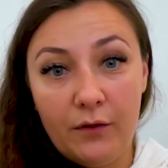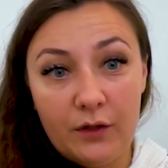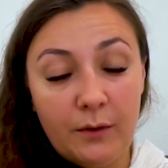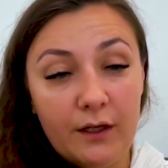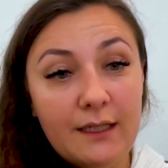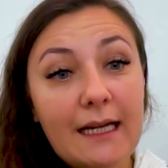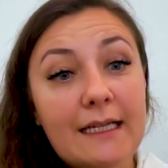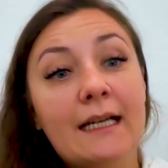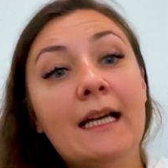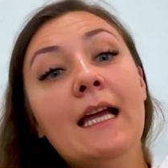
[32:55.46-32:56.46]
party
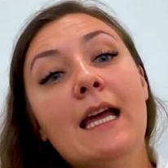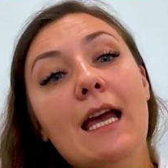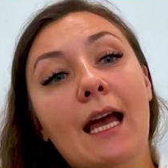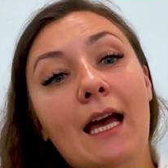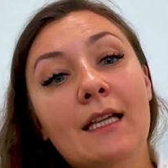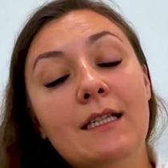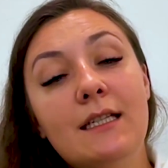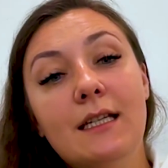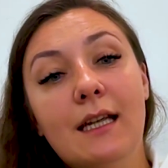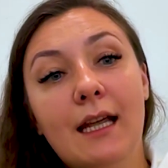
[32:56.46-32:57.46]
data.
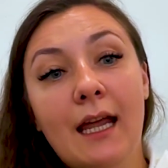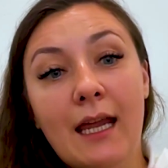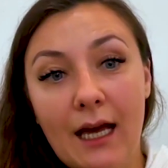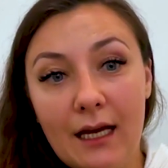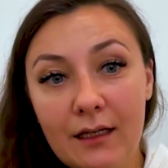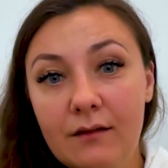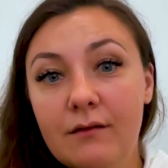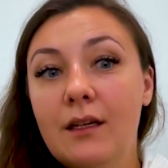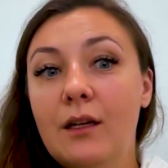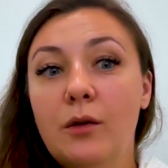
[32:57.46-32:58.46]
And again,
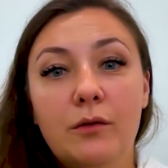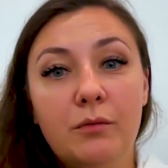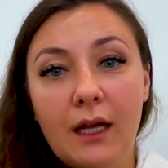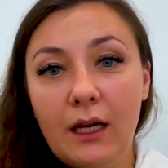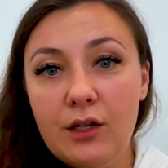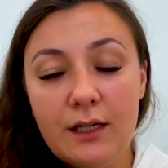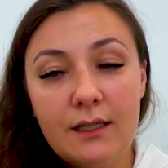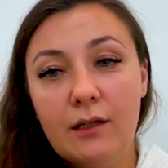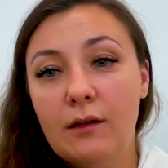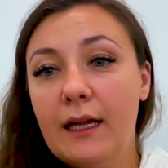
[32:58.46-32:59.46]
you cannot just,
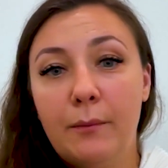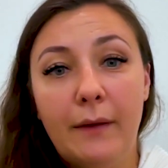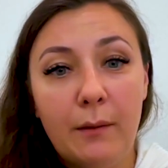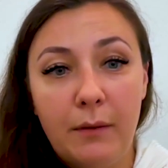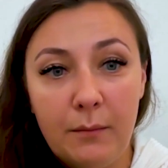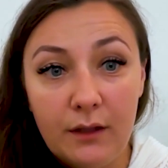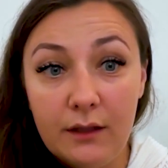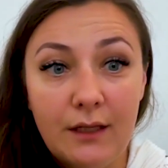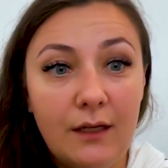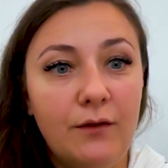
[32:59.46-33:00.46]
like make
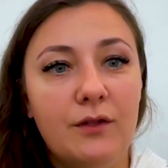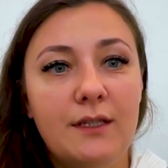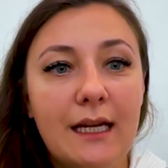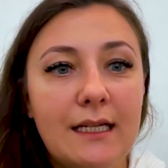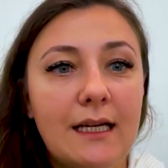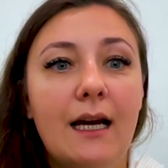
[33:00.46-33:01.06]
people give you data